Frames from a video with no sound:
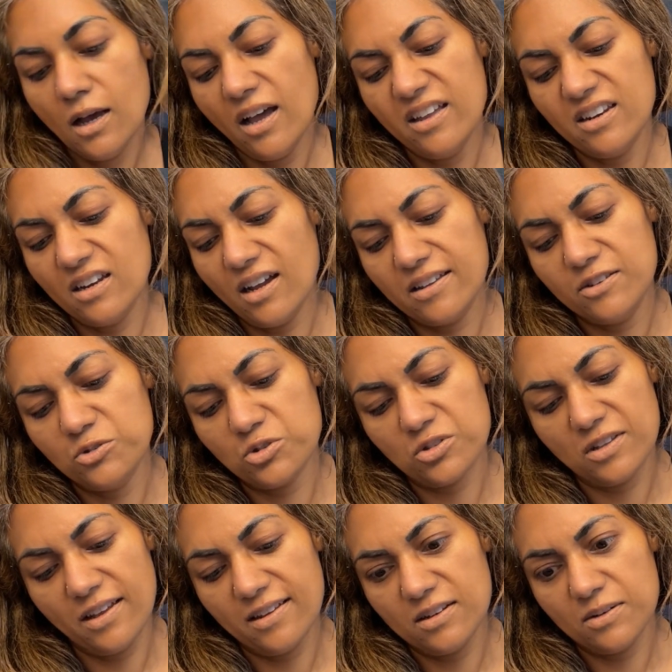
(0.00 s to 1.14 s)
And I
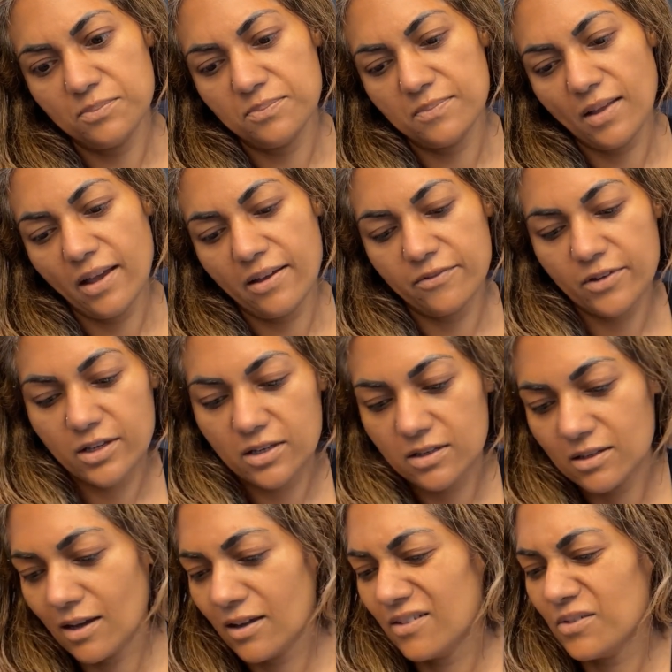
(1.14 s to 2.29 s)
usually end up
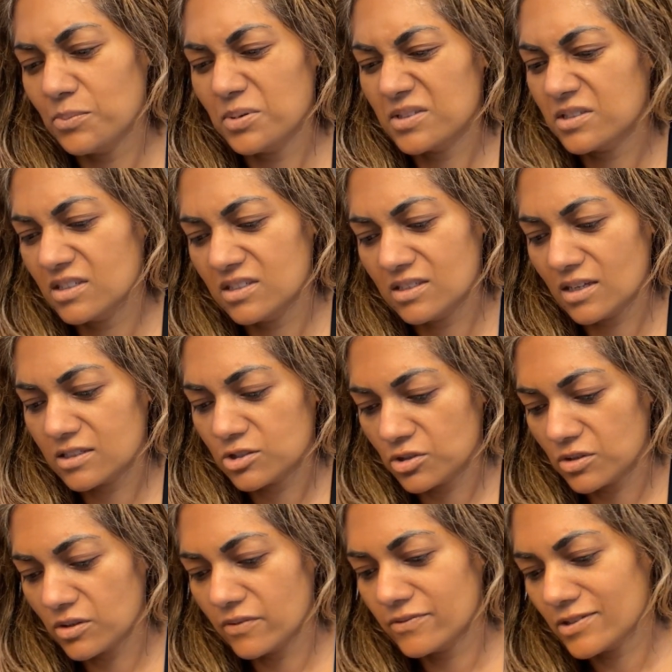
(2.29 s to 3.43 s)
I have a bunch of these extra
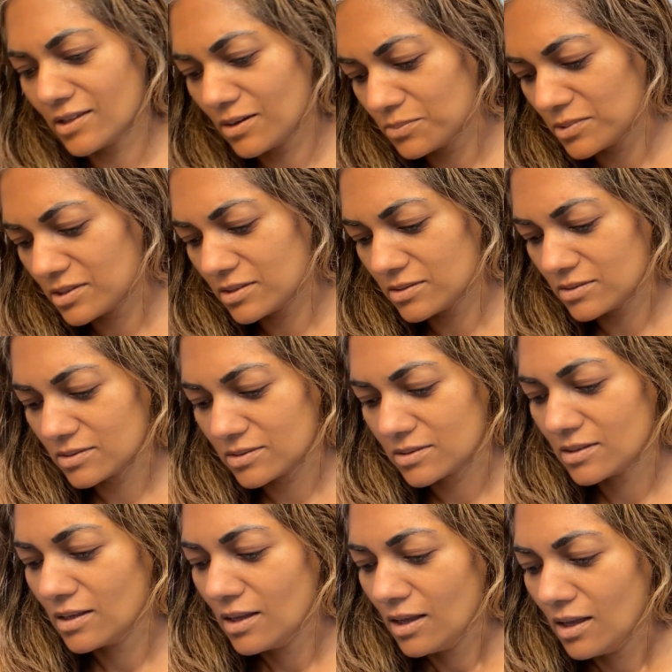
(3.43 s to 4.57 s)
gloves now because